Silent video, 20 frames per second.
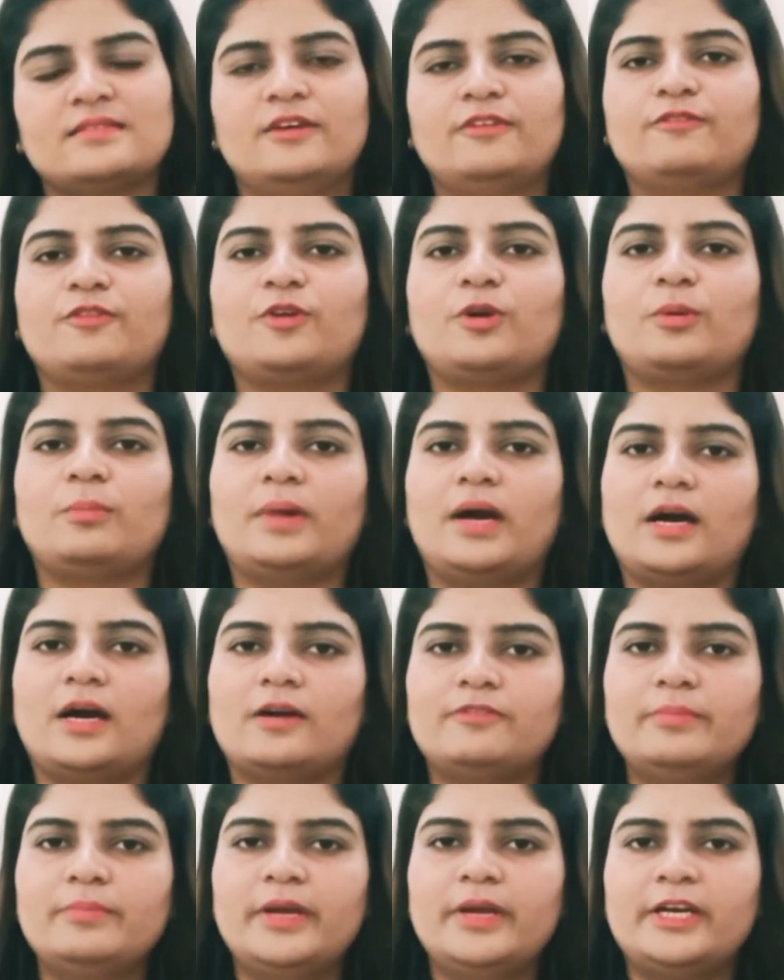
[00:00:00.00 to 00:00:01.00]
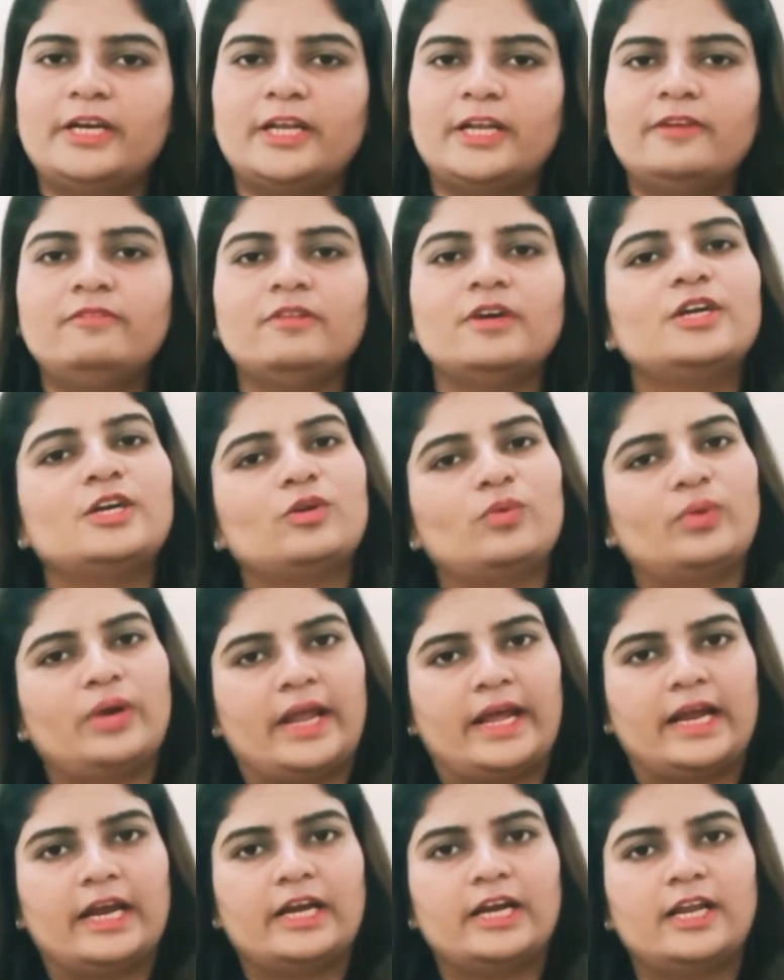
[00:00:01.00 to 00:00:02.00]
from affirmative to
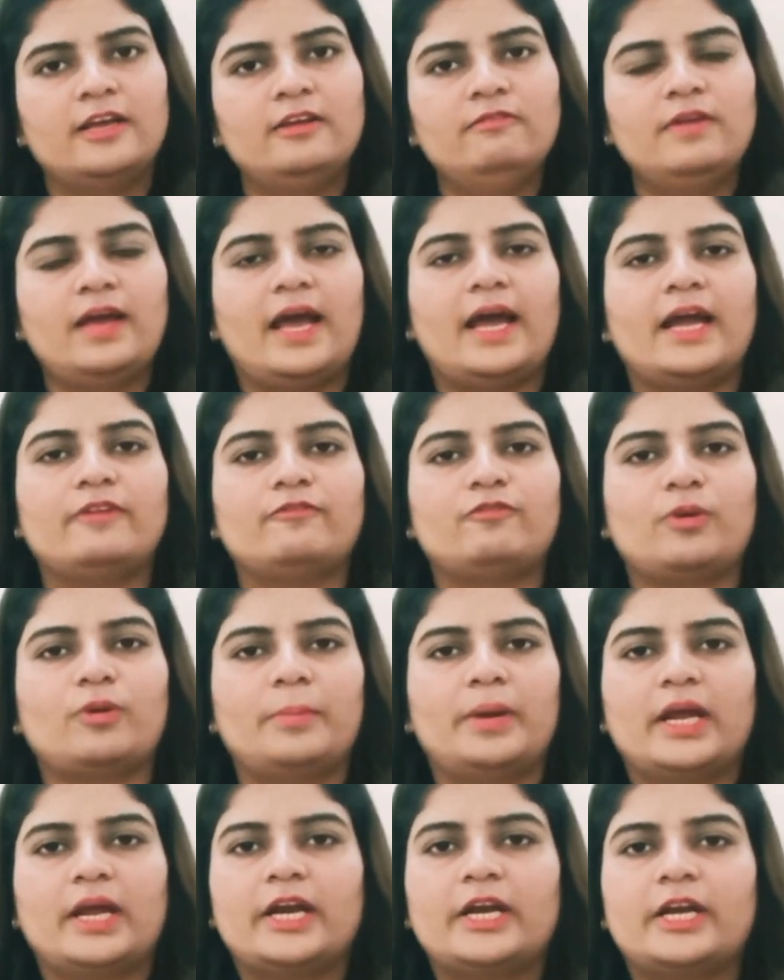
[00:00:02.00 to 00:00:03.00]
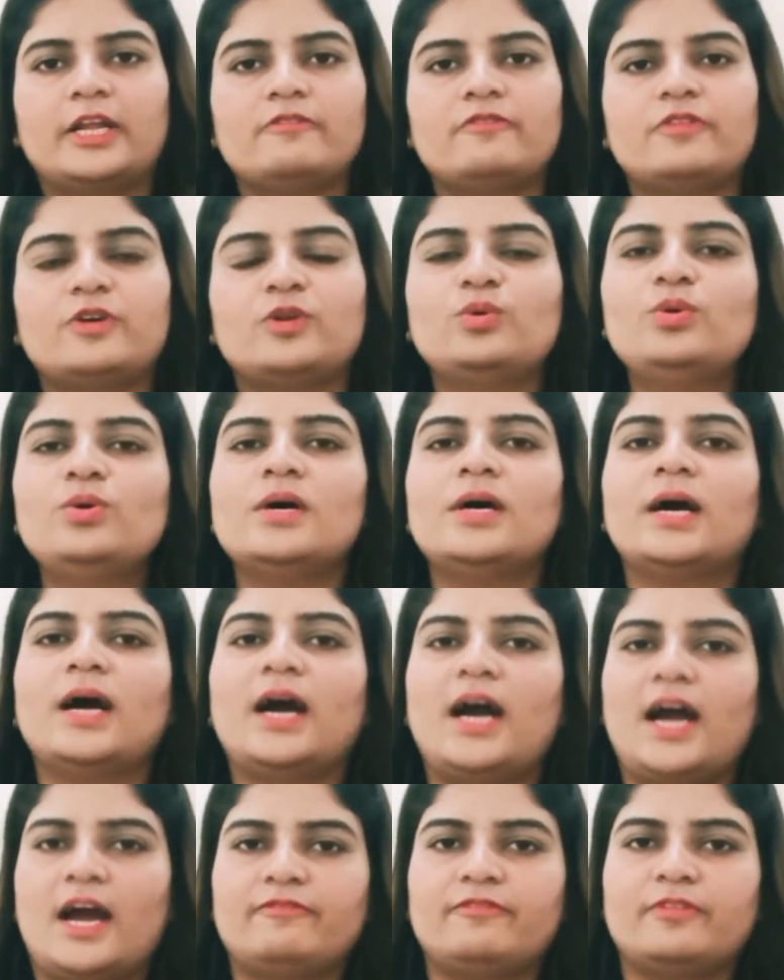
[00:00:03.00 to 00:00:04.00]
negative and from negative to
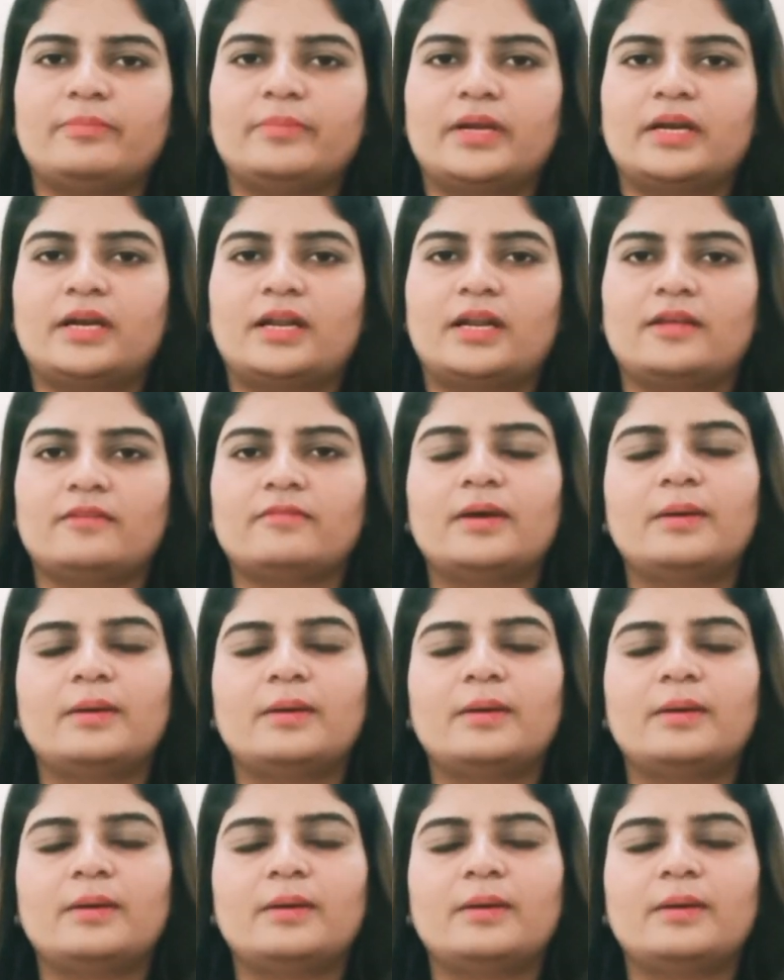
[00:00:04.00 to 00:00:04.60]
affirmative.